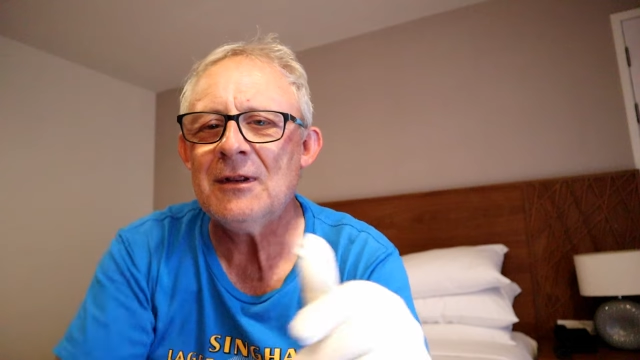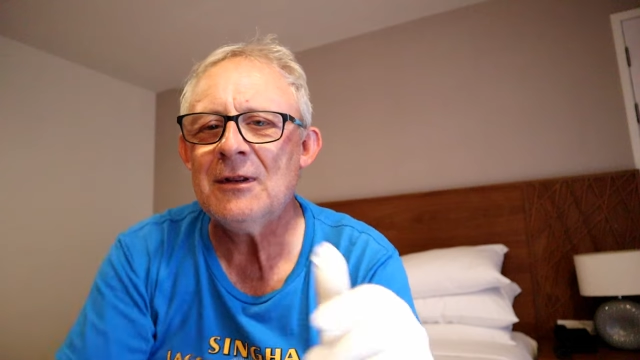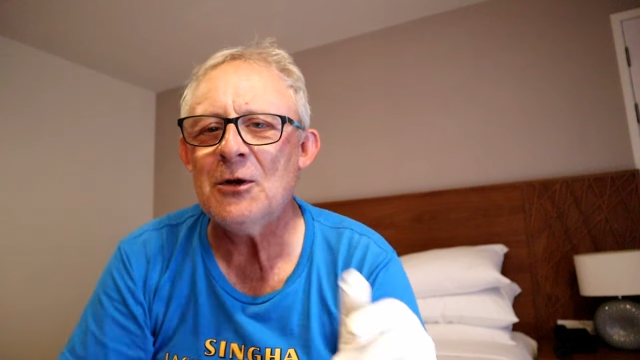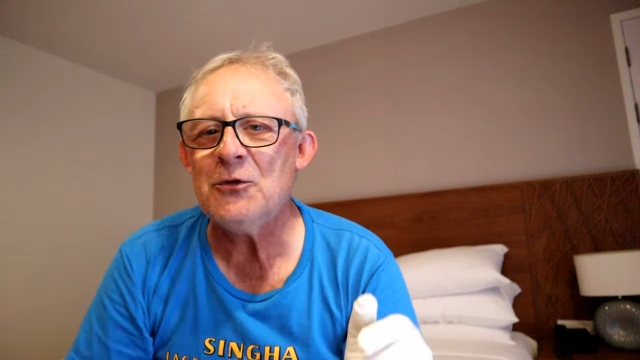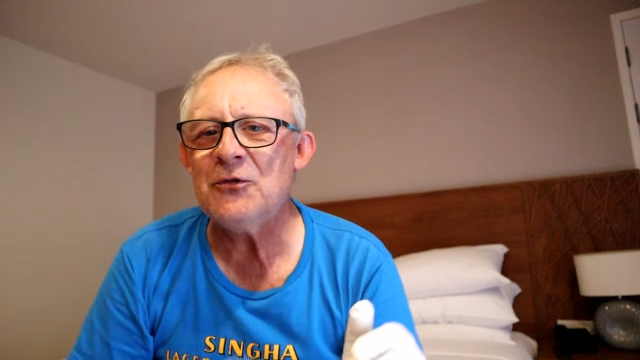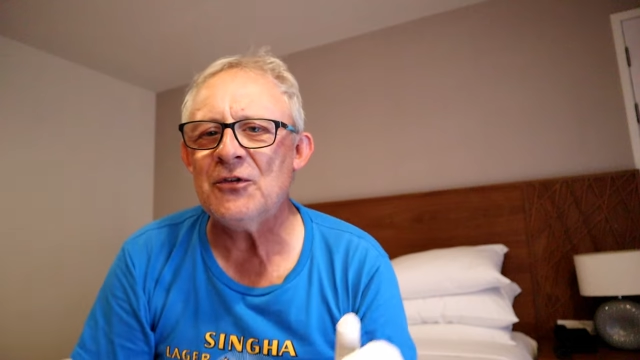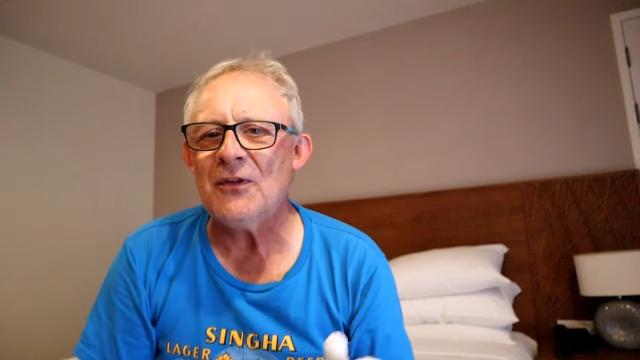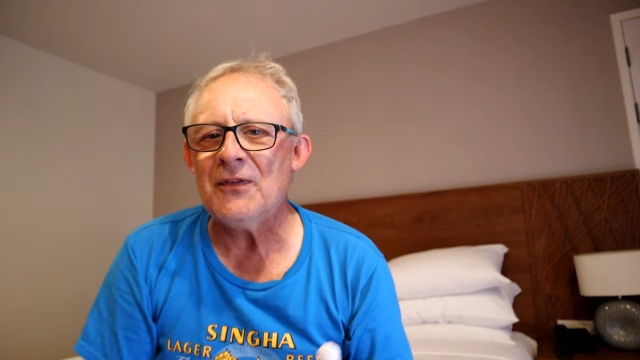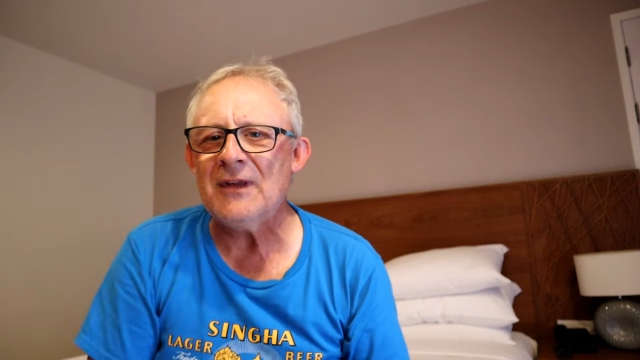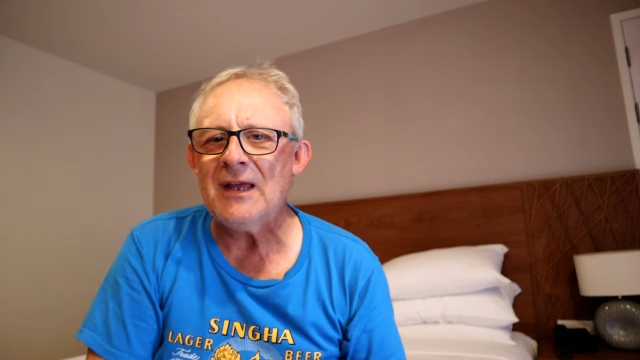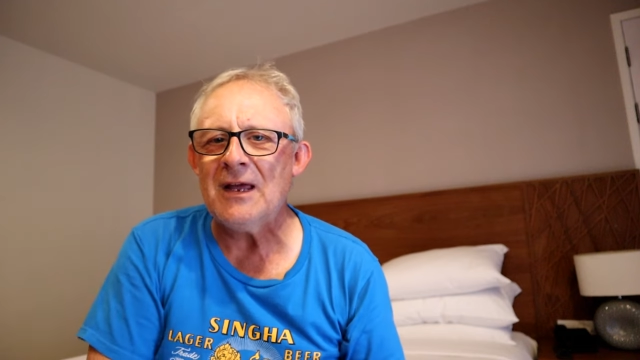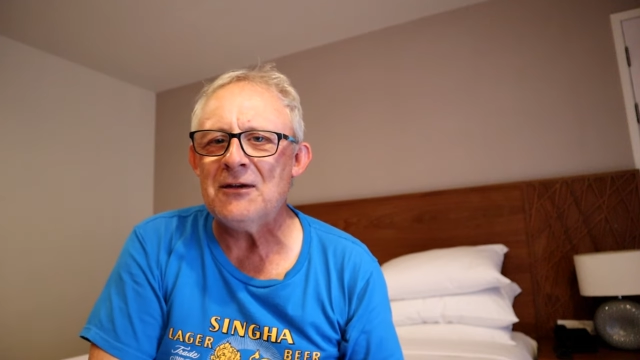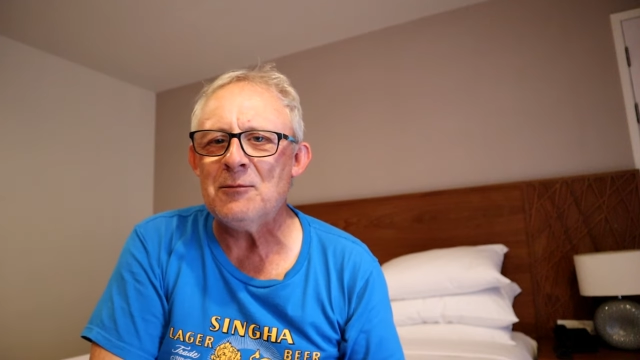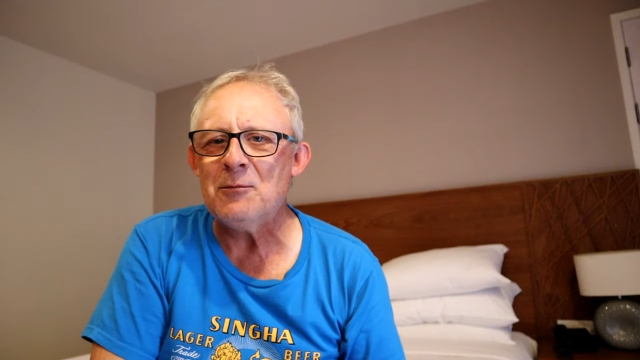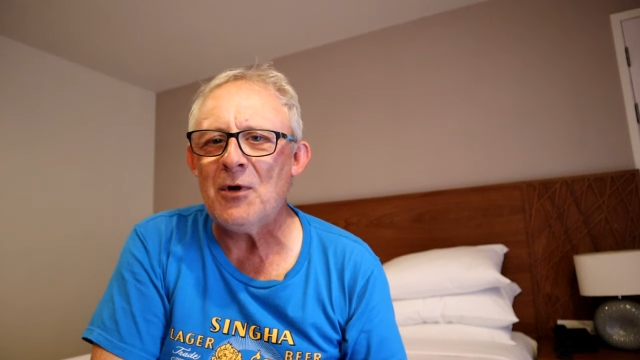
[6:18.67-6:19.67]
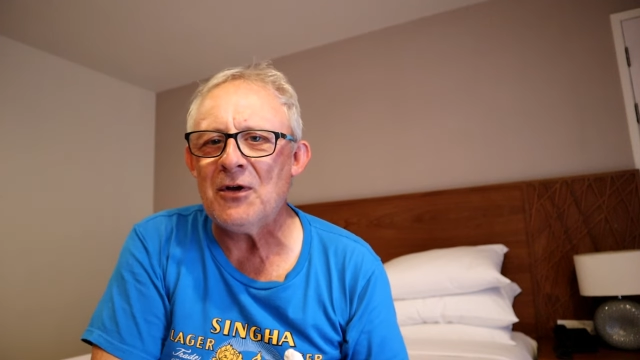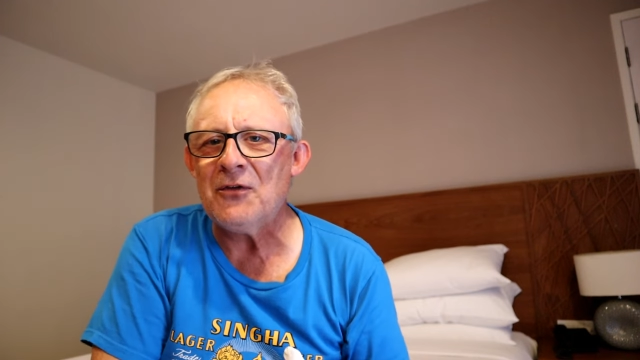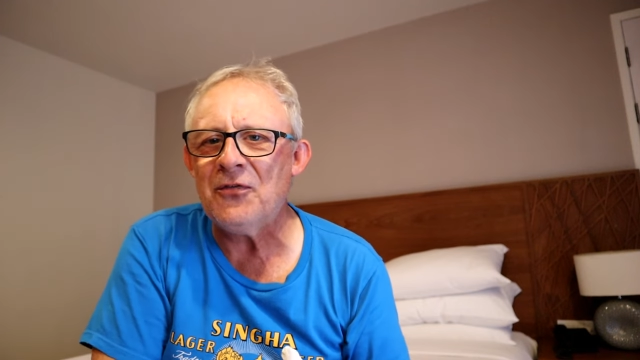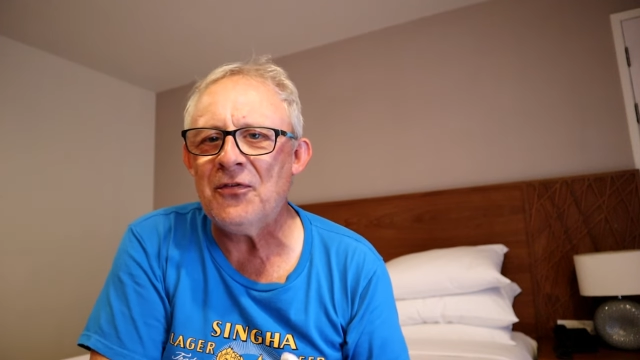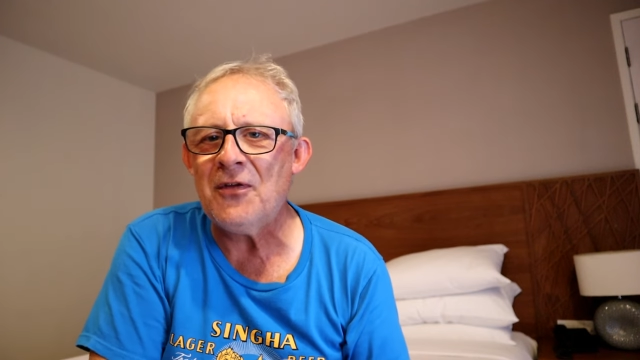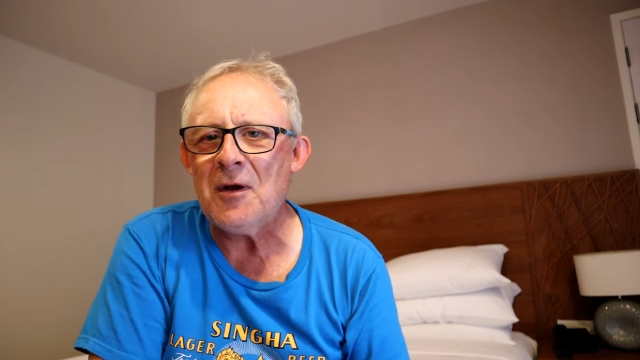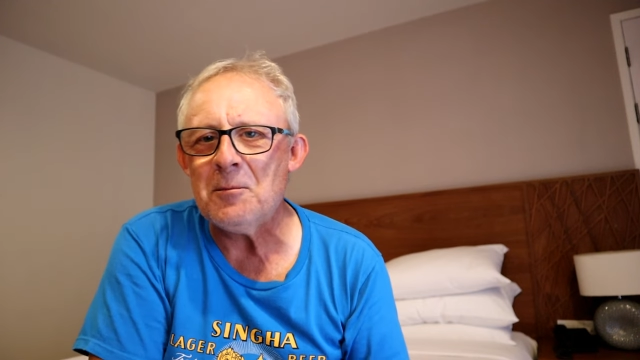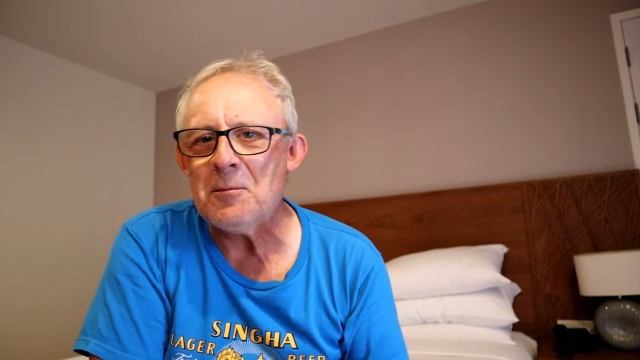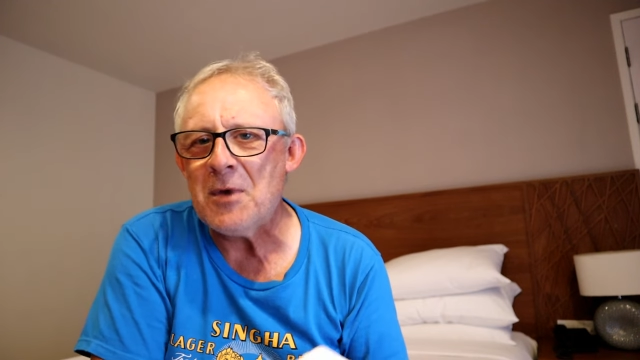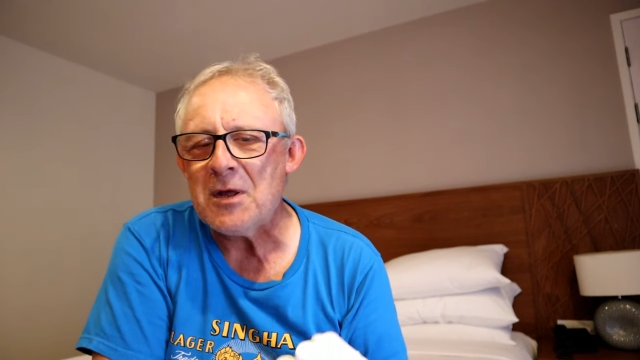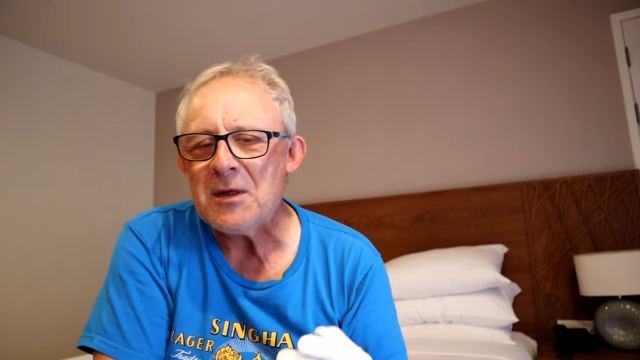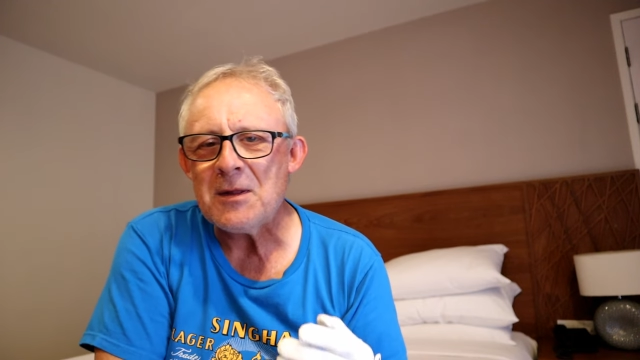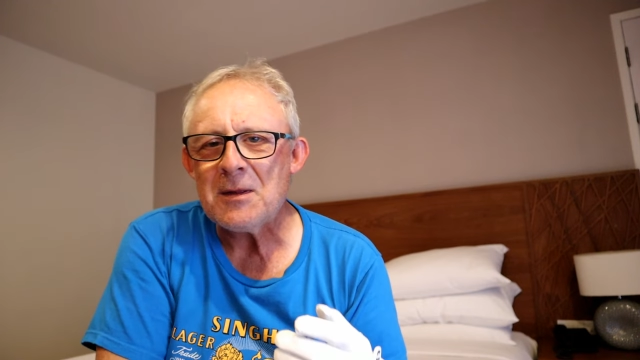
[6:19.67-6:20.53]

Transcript: loose on the end of my thumb